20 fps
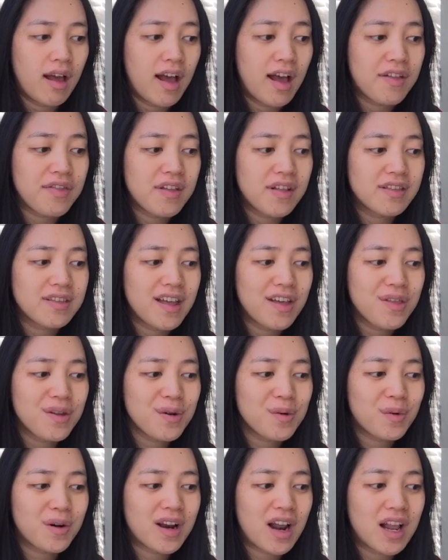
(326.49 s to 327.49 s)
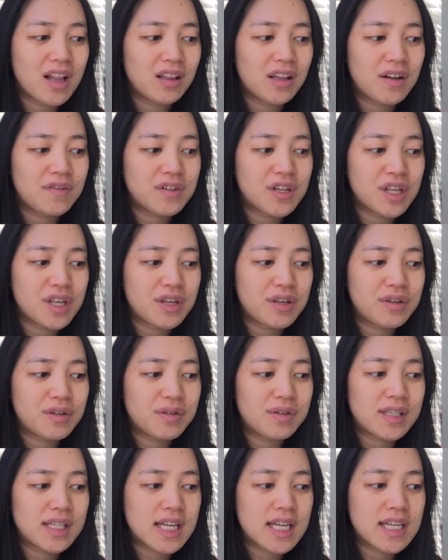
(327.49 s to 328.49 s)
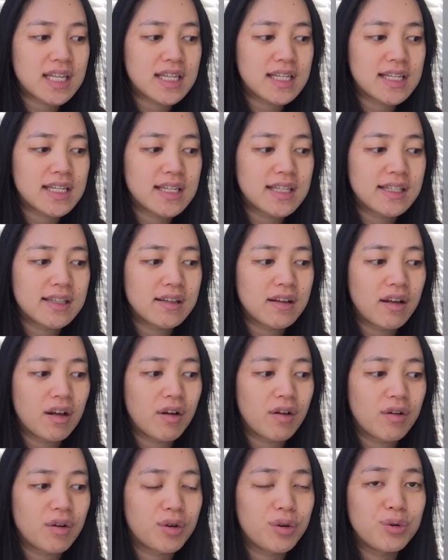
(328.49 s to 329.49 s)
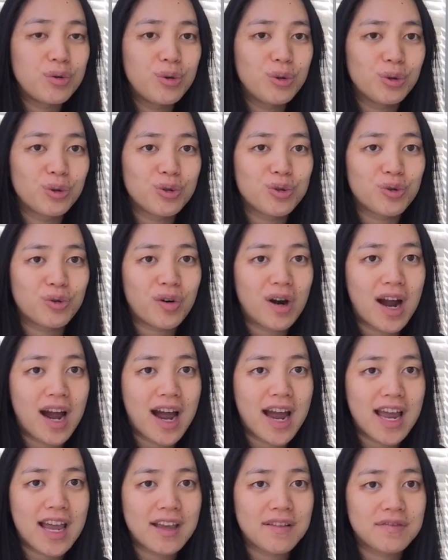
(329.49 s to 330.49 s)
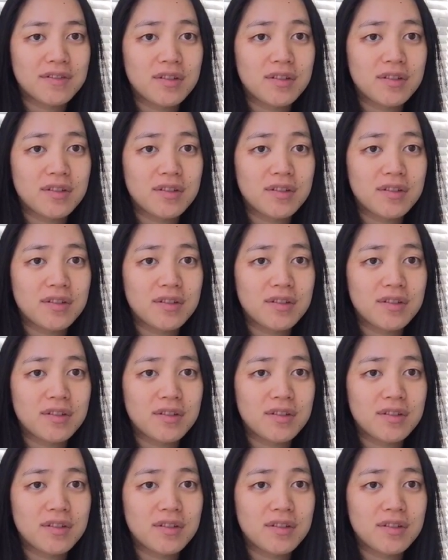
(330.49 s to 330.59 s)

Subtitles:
And another one I love to use is Google Drive.